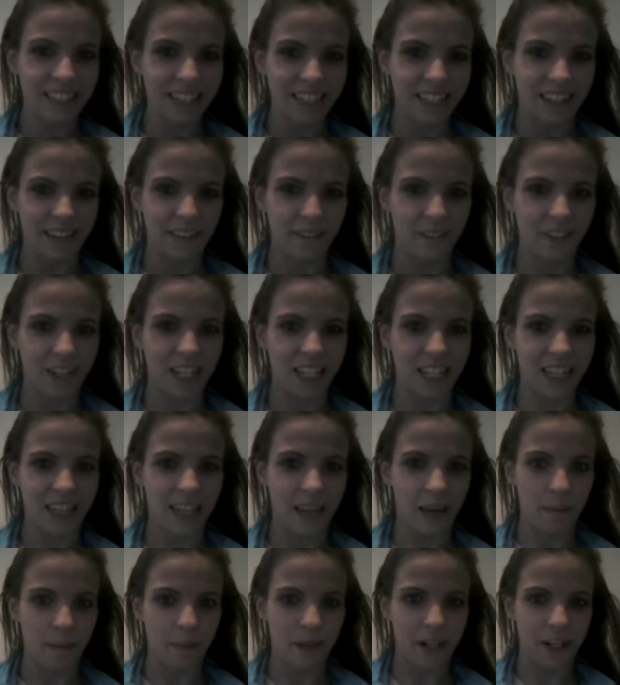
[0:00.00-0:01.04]
Can't forget
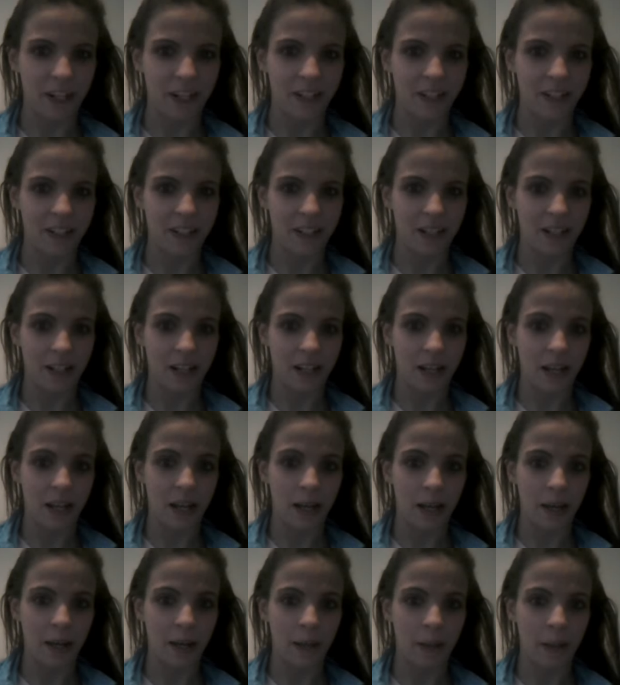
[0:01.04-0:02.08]
that part.
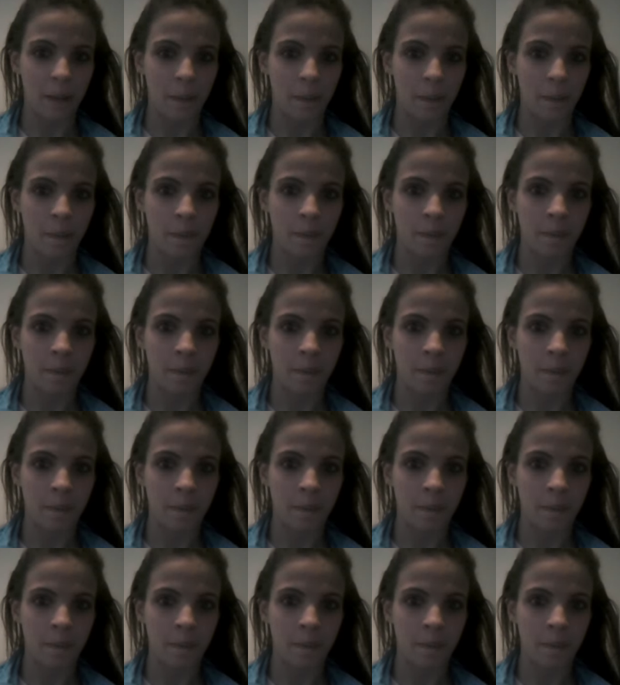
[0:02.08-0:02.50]
Um,